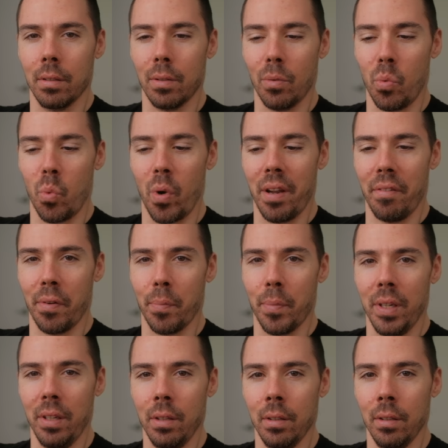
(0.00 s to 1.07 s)
Don't wave at
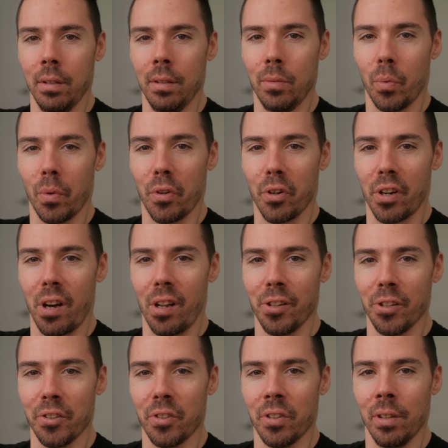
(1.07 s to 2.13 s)
me with your
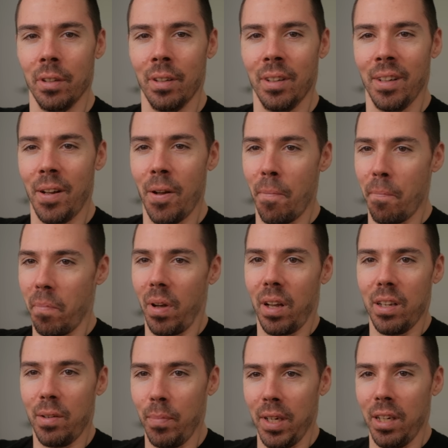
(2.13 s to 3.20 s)
colors.
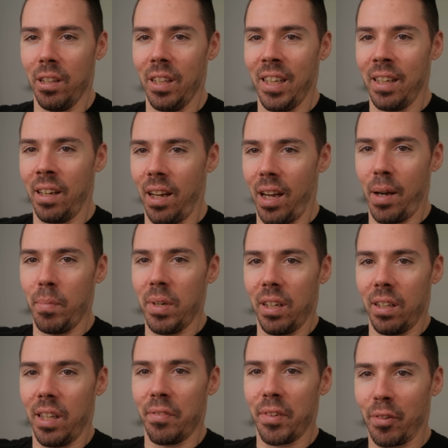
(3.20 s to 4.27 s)
Admittedly, I'm in a
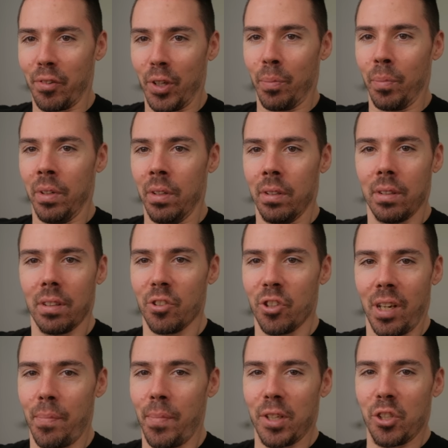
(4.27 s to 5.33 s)
living room. There's
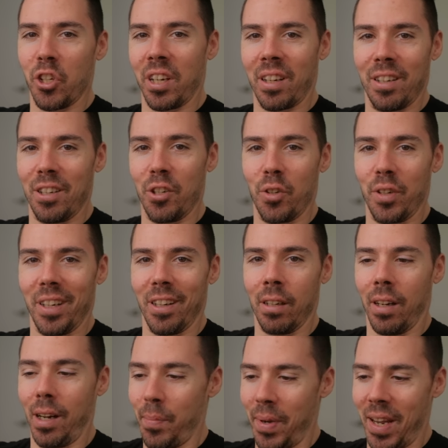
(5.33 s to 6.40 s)
not much I can do here. I'm